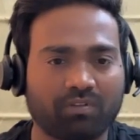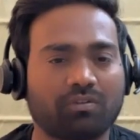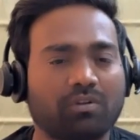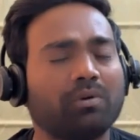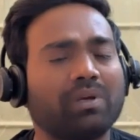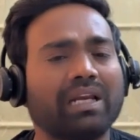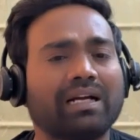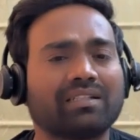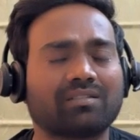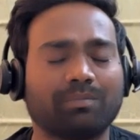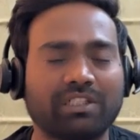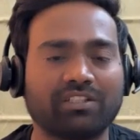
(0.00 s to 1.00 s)
So you can
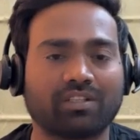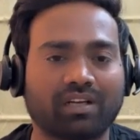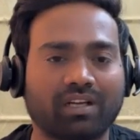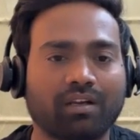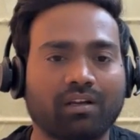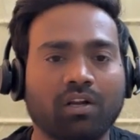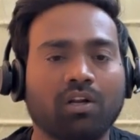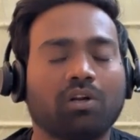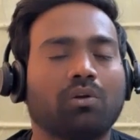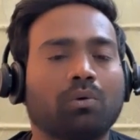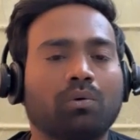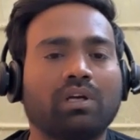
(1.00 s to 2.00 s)
ask Midjourney
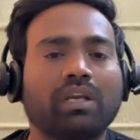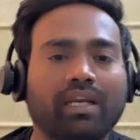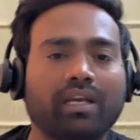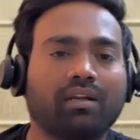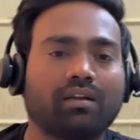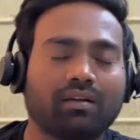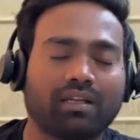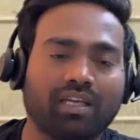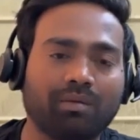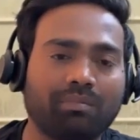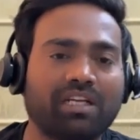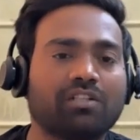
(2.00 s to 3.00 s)
to create
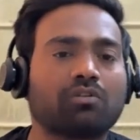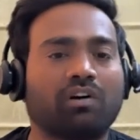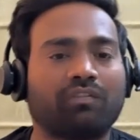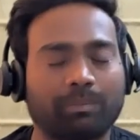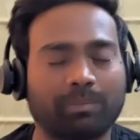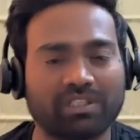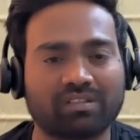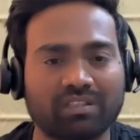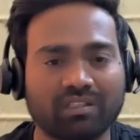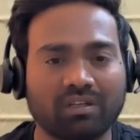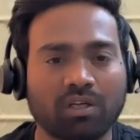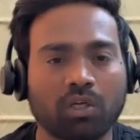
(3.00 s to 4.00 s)
image of a
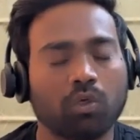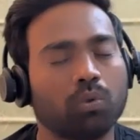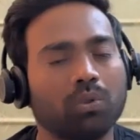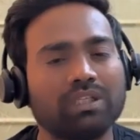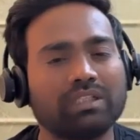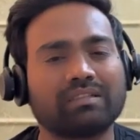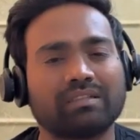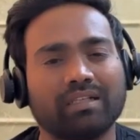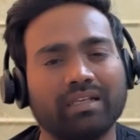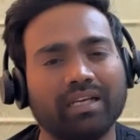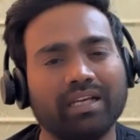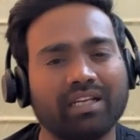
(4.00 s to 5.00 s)
person who is
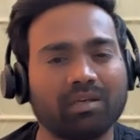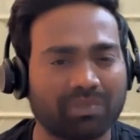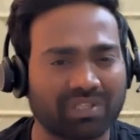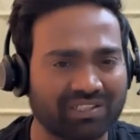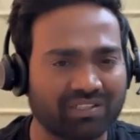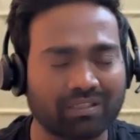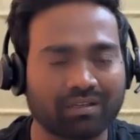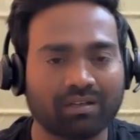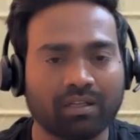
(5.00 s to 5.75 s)
eating burger.